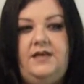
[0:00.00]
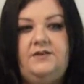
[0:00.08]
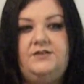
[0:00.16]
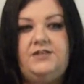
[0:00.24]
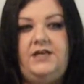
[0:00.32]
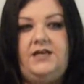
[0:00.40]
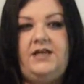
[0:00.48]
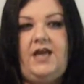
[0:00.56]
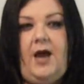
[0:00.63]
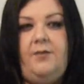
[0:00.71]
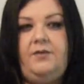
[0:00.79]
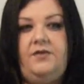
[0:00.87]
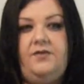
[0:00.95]
energetic,
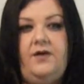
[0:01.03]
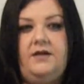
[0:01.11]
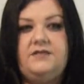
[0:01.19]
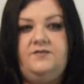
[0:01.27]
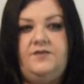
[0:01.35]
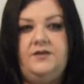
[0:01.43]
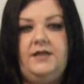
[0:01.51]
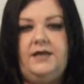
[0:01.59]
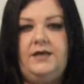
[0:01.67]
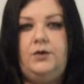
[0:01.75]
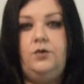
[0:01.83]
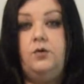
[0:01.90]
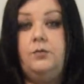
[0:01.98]
happy thoughts feel
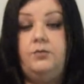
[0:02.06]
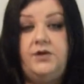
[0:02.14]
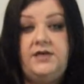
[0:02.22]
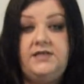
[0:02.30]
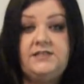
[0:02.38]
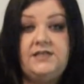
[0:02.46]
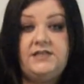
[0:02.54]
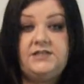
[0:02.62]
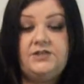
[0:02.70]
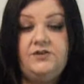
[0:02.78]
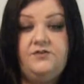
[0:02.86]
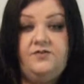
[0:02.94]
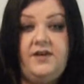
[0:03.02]
like a cool breeze
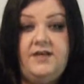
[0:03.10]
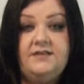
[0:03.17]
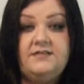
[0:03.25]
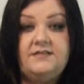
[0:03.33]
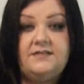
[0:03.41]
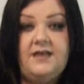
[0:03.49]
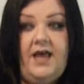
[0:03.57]
touching your face,